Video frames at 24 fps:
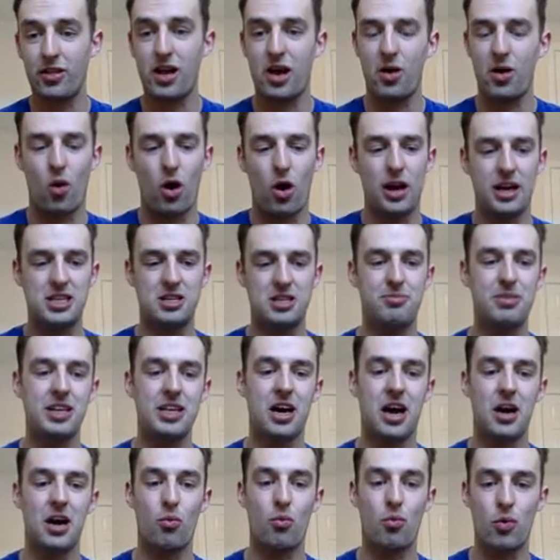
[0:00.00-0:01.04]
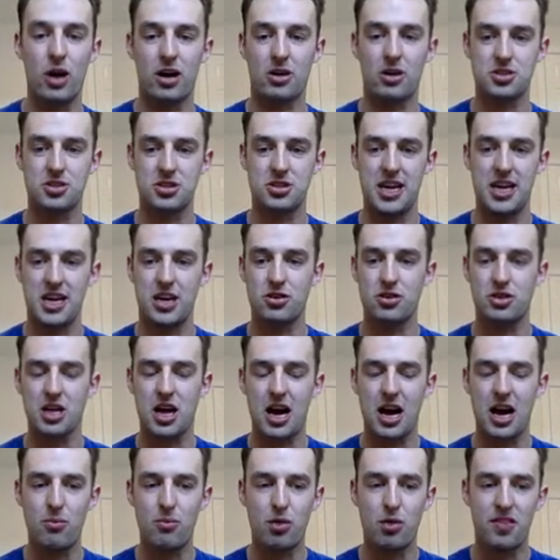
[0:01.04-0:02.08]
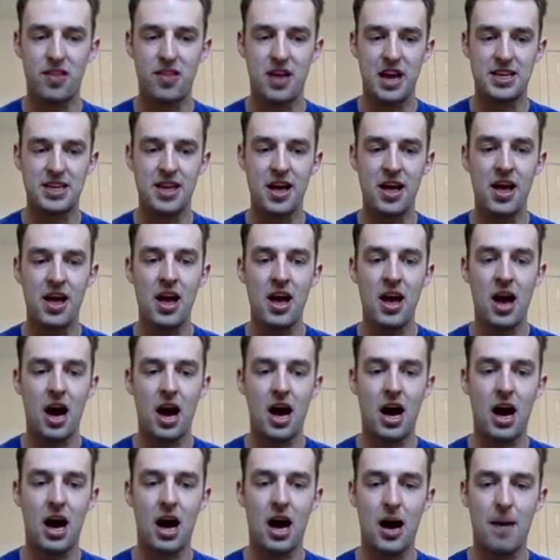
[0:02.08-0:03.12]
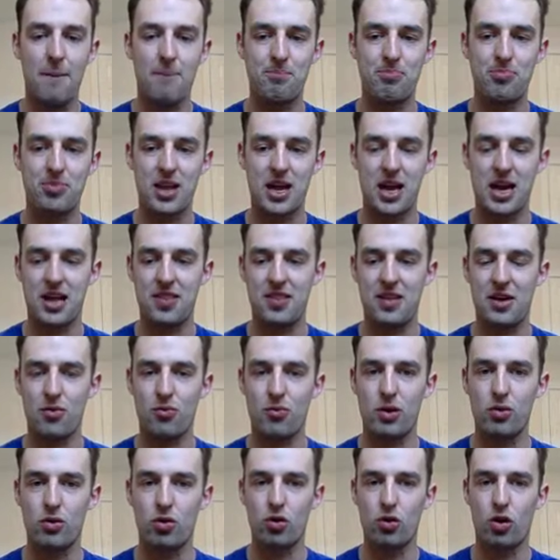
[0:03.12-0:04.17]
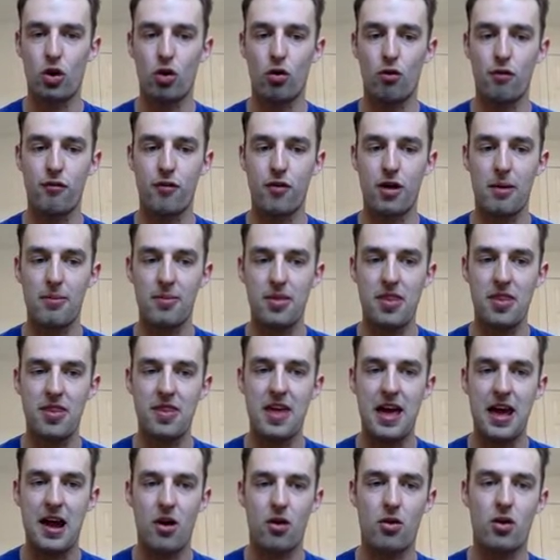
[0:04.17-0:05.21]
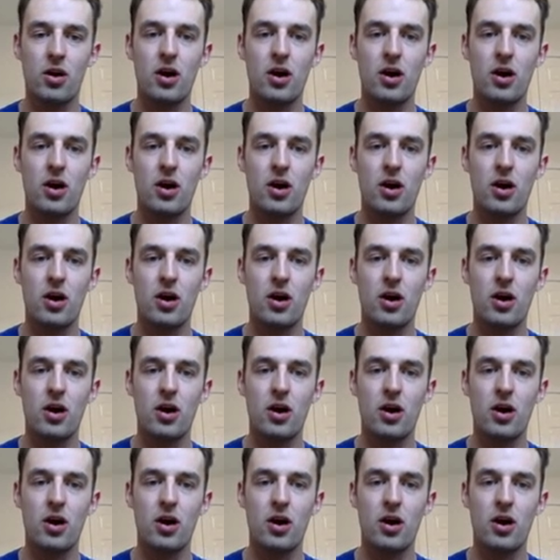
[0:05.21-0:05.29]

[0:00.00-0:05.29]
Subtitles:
I want it to be done well. So take your time with it, and then we will go from there.